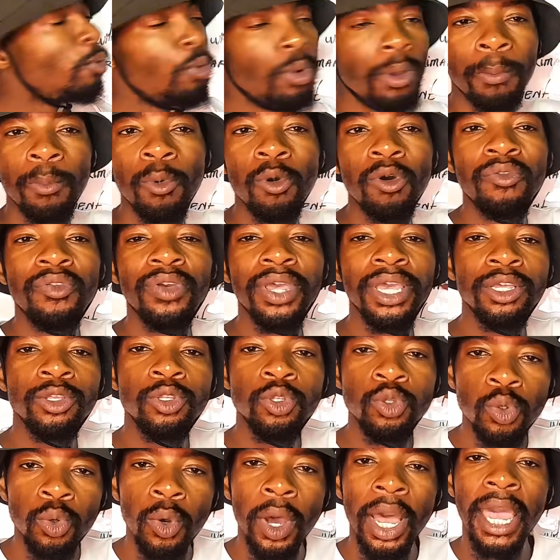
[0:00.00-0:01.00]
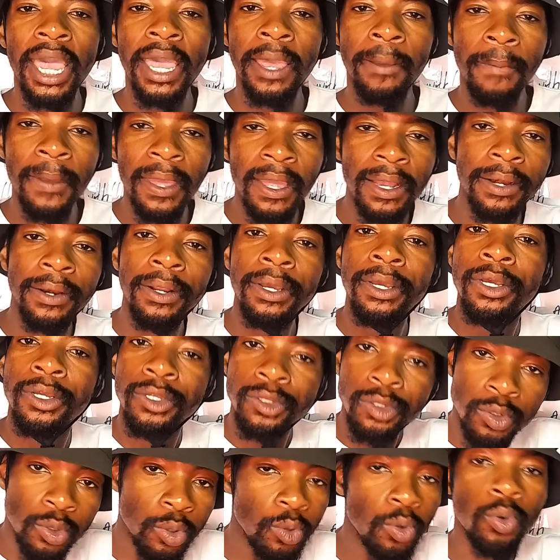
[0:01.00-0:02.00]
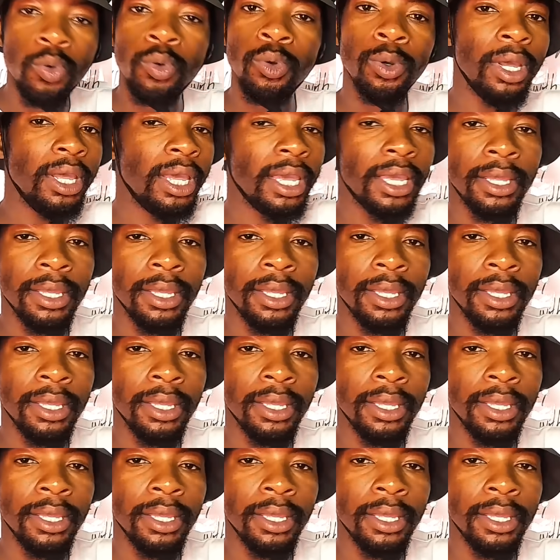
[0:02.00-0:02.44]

we move into urban to